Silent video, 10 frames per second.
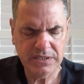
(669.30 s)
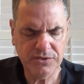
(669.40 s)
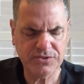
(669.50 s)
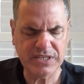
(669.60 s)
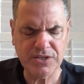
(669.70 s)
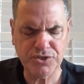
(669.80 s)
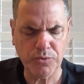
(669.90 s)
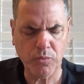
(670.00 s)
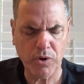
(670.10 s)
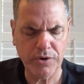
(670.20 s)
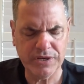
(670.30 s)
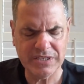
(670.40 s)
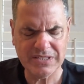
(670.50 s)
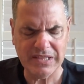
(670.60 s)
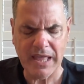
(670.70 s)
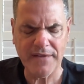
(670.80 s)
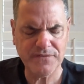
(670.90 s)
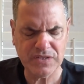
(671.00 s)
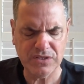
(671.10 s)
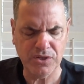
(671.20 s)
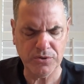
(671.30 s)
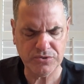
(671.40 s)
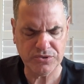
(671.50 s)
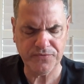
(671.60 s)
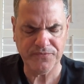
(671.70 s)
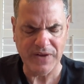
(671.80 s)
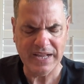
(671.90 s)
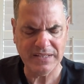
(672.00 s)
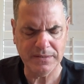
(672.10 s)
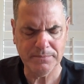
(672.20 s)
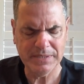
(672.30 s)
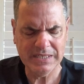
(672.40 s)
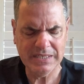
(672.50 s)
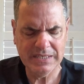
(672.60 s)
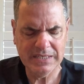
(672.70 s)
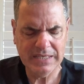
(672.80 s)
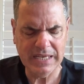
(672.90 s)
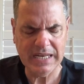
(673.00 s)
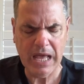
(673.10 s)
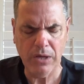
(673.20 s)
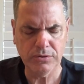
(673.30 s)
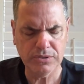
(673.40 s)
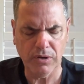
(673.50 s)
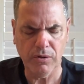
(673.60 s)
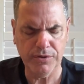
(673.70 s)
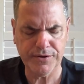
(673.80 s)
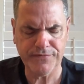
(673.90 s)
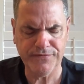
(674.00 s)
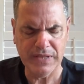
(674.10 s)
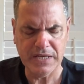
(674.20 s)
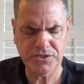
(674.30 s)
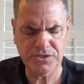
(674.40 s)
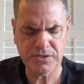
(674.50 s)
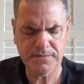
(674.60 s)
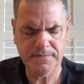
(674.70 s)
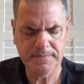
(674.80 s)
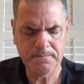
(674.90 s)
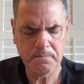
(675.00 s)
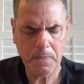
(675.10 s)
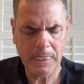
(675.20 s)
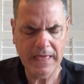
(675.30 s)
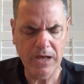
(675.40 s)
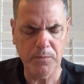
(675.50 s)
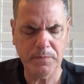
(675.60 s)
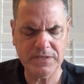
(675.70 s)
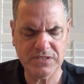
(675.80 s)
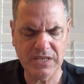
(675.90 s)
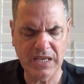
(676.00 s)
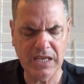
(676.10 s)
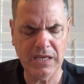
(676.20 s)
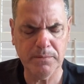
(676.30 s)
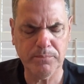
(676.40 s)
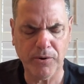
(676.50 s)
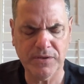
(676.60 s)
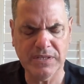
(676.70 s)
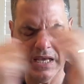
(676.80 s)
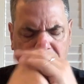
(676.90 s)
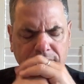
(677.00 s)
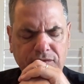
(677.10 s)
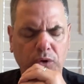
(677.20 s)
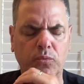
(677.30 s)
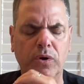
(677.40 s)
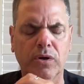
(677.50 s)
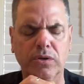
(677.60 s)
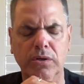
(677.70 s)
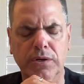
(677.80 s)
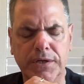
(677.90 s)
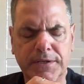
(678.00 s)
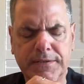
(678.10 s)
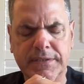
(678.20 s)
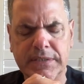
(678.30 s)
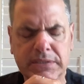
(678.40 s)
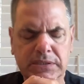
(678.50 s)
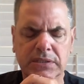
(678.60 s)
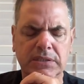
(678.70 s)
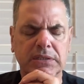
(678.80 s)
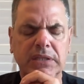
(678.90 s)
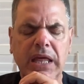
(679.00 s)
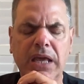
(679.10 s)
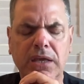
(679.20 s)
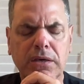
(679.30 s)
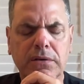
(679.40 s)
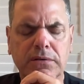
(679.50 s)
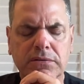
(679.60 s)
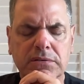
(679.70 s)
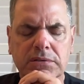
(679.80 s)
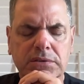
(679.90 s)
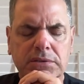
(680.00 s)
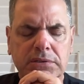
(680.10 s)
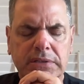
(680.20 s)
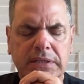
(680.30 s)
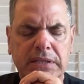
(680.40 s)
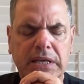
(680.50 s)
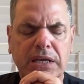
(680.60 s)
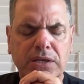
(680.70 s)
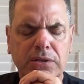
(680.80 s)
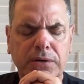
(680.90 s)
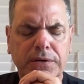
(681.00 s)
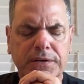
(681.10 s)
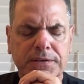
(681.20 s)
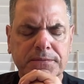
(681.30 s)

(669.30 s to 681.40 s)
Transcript: You said your word is life to those who find them and health to all their flesh. Help us to eat and partake of your word, Lord. Thank you. Thank you, Lord.